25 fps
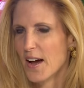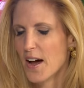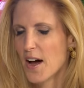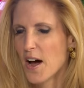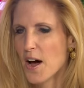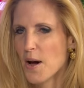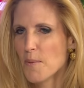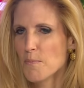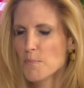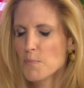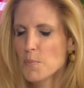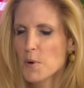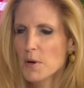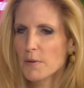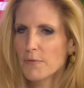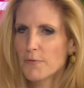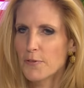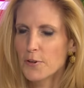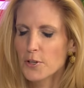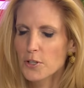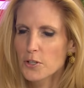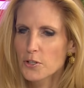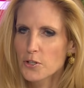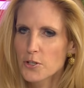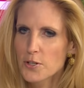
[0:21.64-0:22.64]
Um, well,
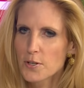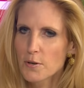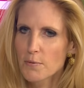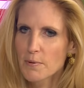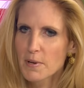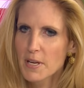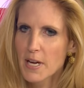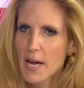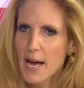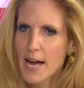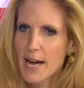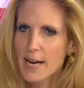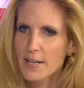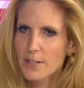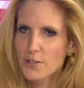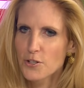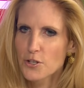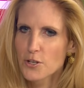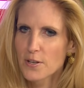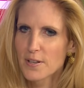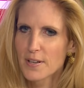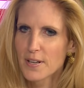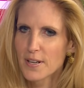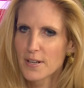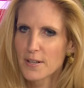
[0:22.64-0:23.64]
first, the
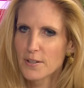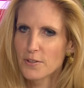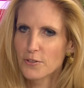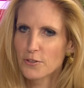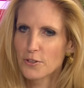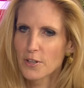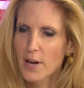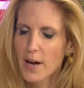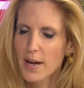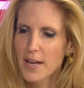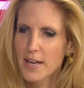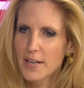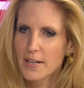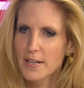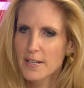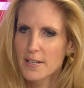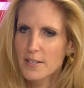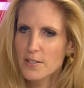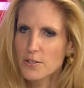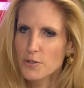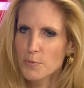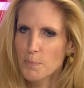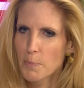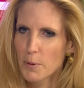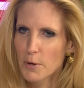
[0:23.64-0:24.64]
reaction is it
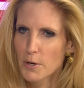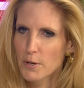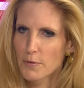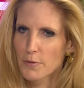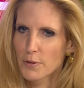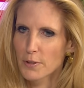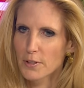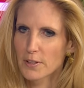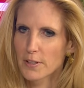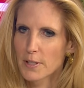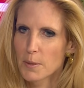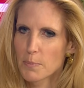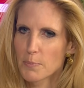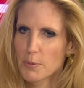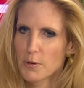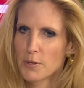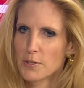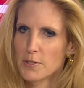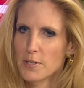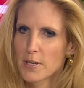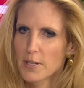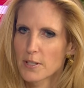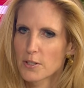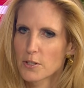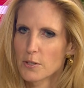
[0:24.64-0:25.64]
is perfectly
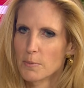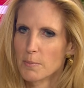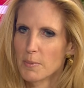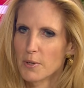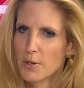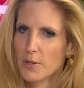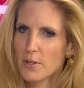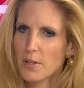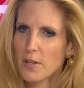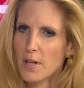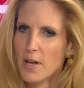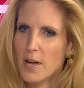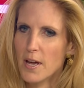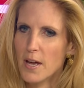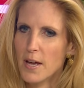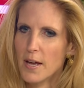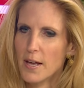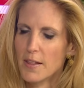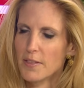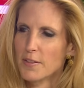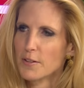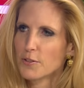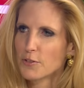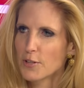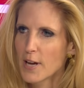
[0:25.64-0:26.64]
predictable.
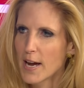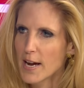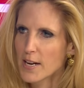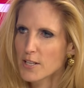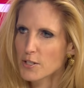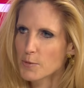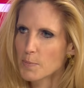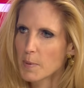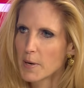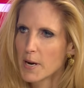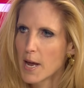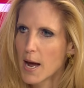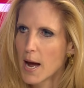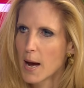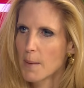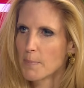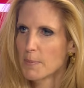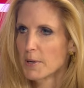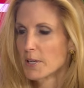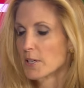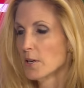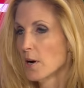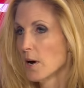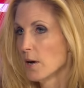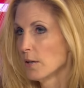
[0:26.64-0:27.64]
This has been
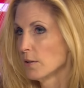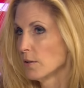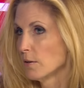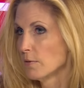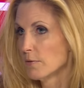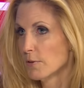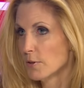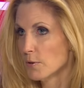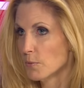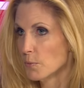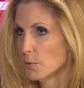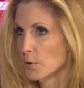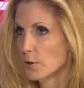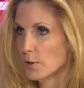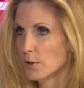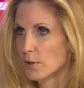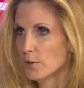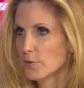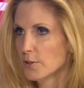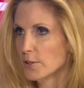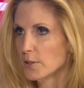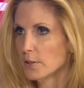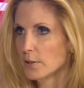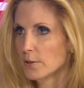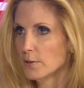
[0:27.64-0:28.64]
happening all over the
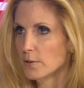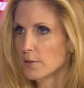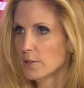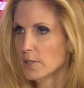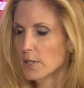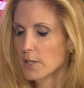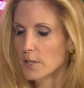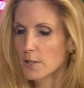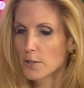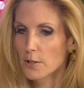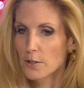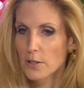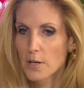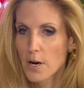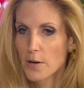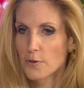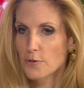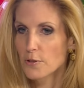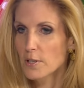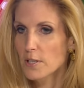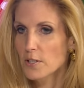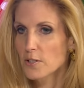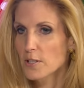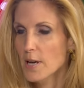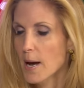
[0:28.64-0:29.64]
world, including in your
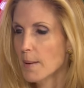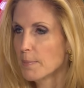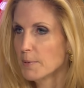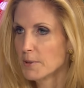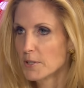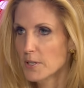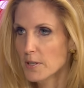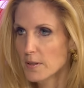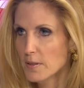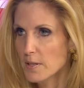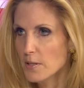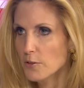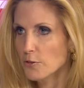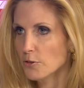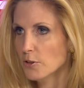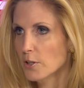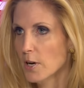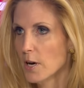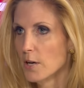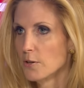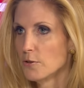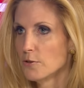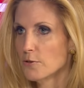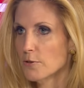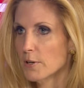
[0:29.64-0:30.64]
country. It's happened in this
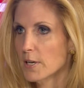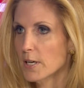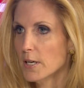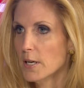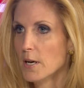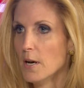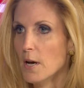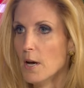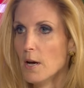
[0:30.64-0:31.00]
country.